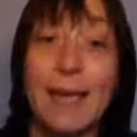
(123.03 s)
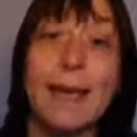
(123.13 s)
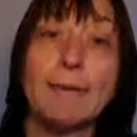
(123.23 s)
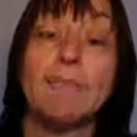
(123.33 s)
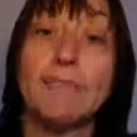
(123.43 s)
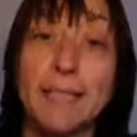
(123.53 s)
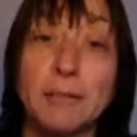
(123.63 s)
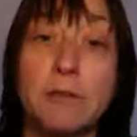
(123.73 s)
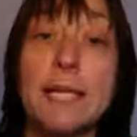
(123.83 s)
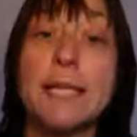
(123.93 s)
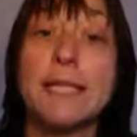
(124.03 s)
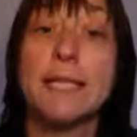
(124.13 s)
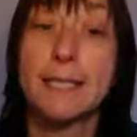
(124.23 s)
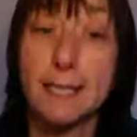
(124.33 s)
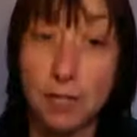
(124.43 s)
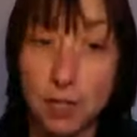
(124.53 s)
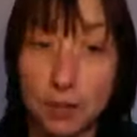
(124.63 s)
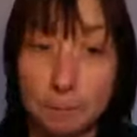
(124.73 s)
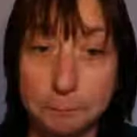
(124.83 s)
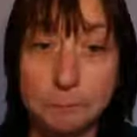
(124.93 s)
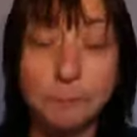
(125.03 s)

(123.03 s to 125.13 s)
a real decision.